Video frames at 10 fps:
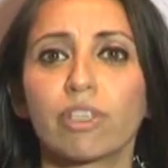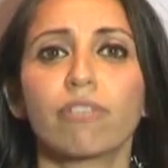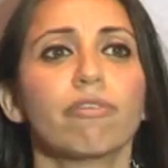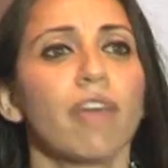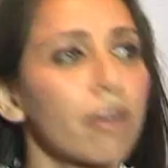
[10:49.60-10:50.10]
with
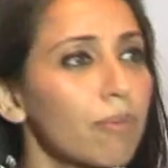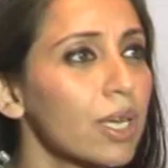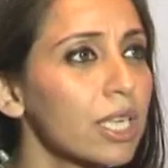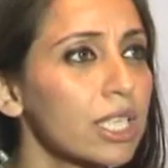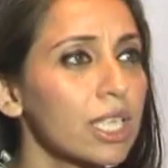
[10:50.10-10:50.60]

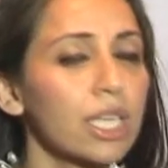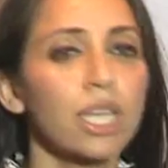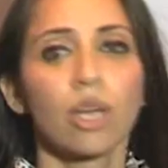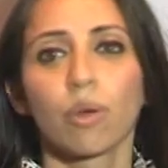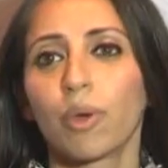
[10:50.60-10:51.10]
variability,
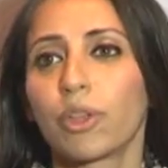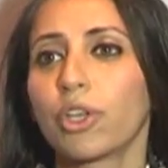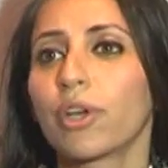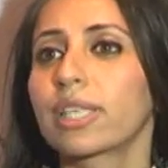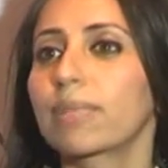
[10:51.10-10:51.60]
whether
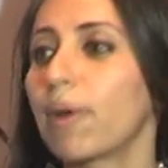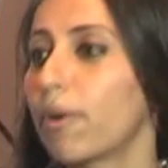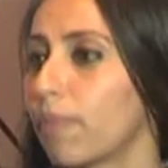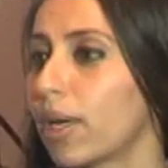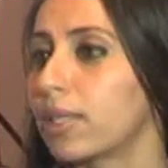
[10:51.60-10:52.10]
you're
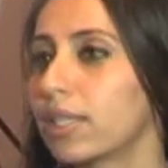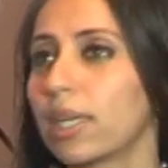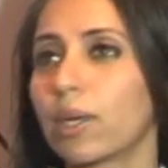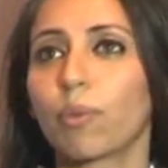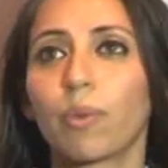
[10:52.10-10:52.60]

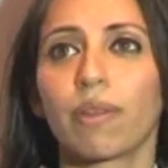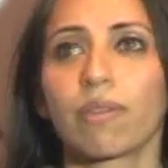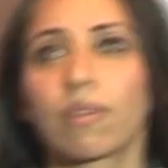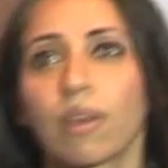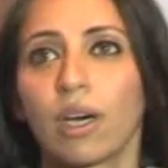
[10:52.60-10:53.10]
experimenting with,
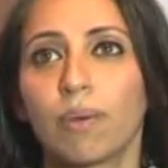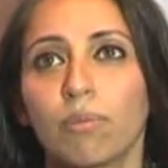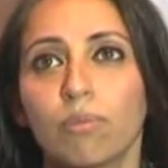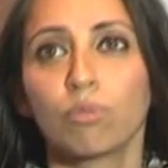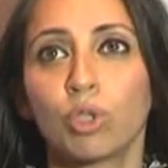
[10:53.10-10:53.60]

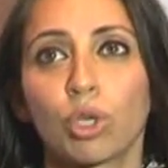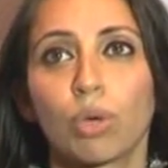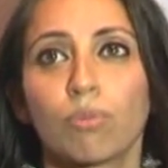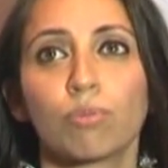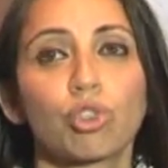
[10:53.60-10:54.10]
you
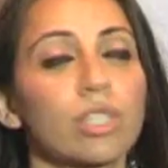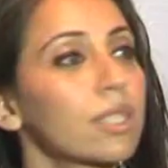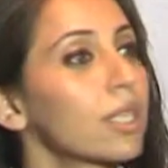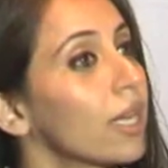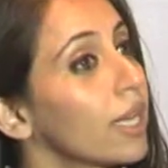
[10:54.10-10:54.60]
know,
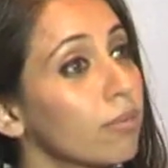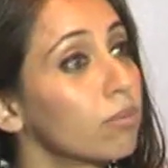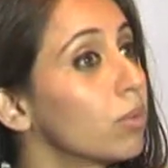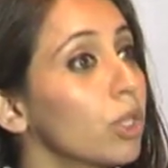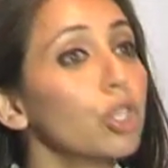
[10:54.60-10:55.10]
just
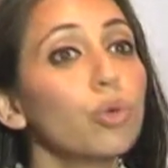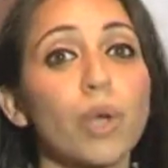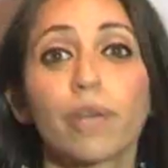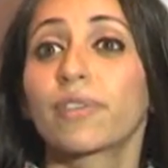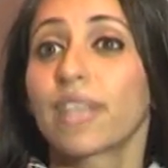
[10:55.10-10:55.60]
a new
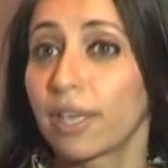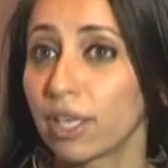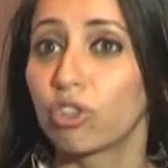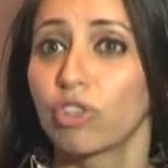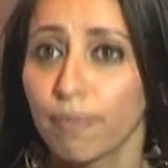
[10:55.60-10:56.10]
way of
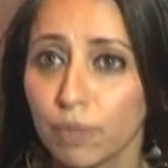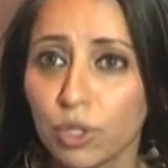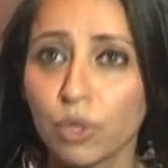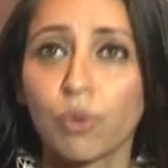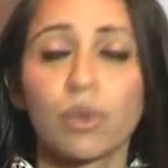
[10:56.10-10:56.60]
setting a
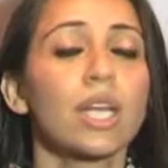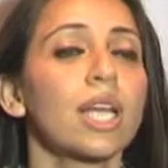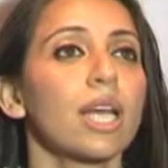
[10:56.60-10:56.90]
gemstone.